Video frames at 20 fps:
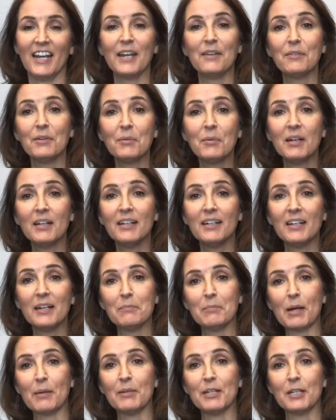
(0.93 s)
Hi
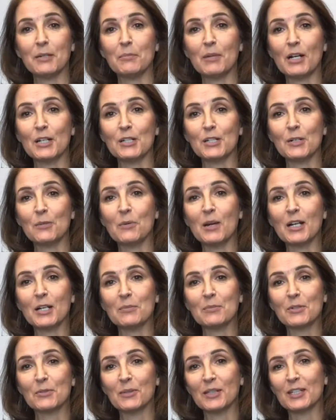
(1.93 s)
everyone, I'm Bobbie Camacho and
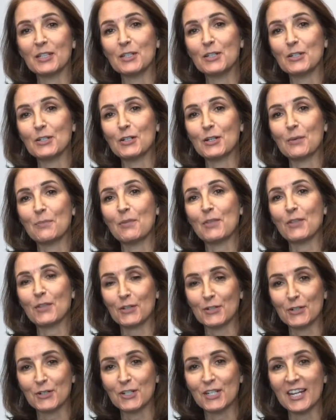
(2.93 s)
welcome to Realtor Term
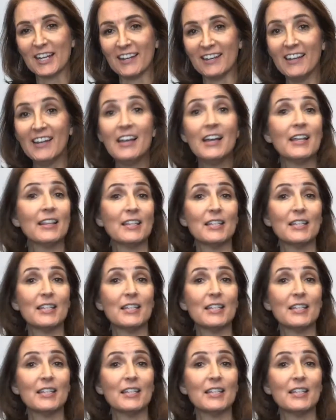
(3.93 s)
Thursday.